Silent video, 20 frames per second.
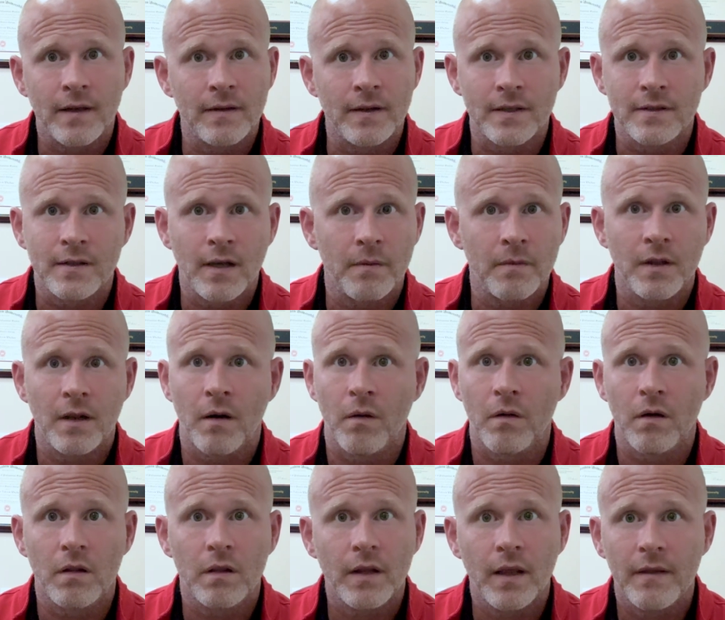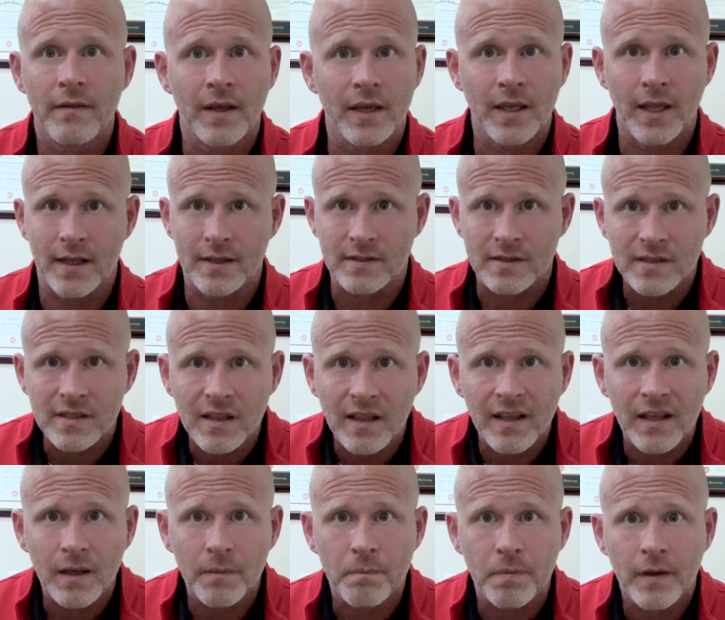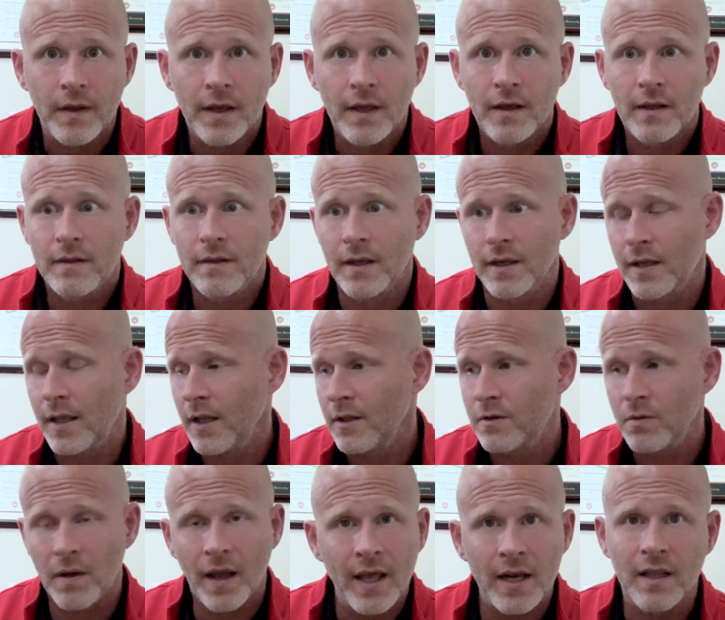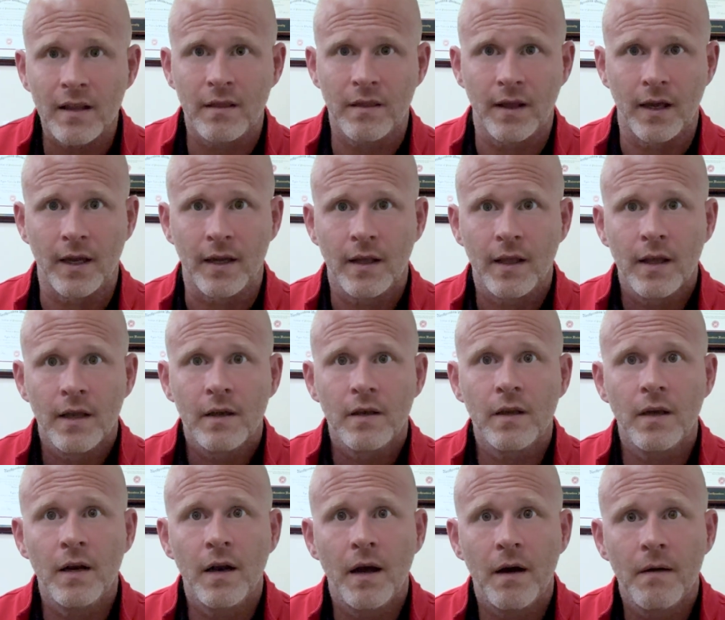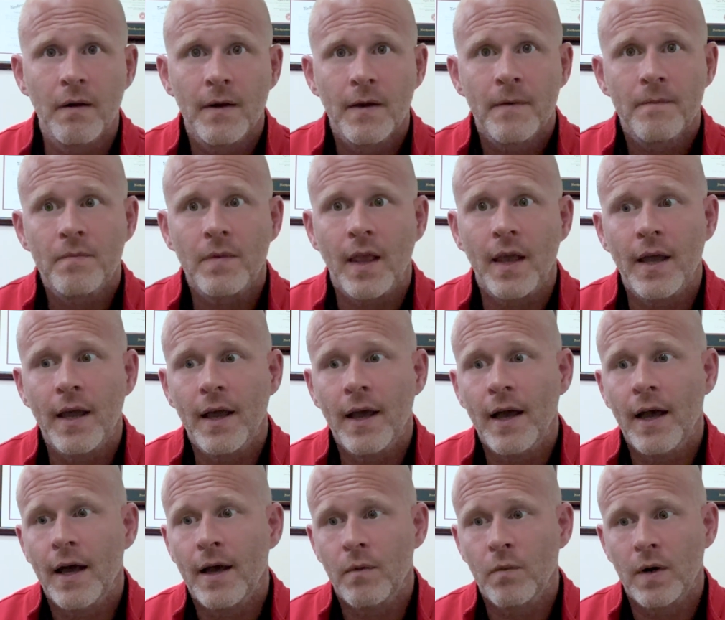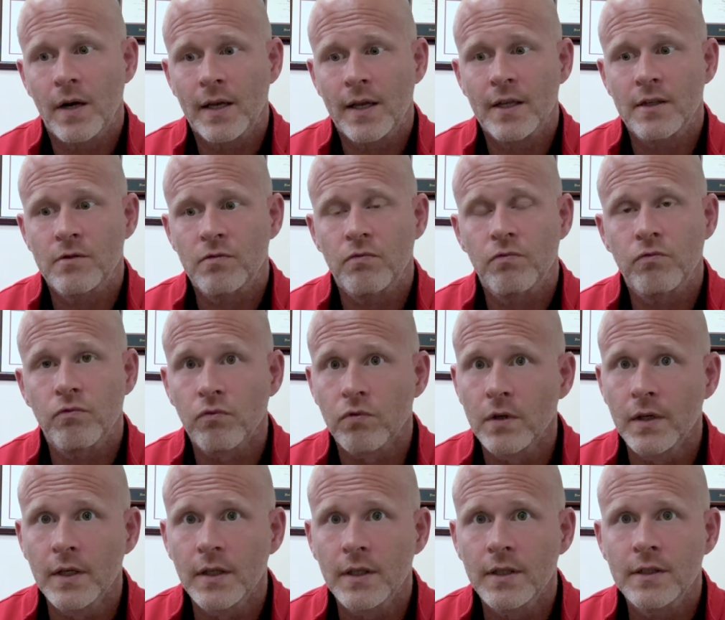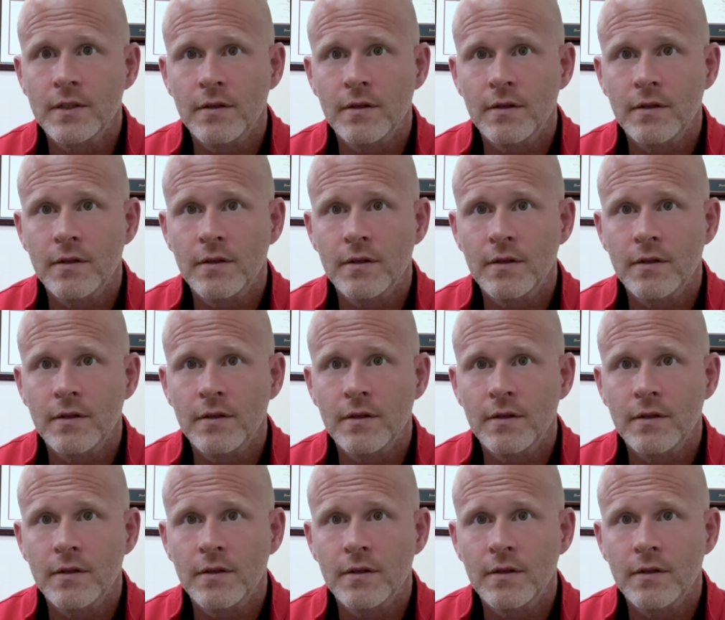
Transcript: and they tell me they don't want to, they can't sleep, they can't do anything, and when it gets really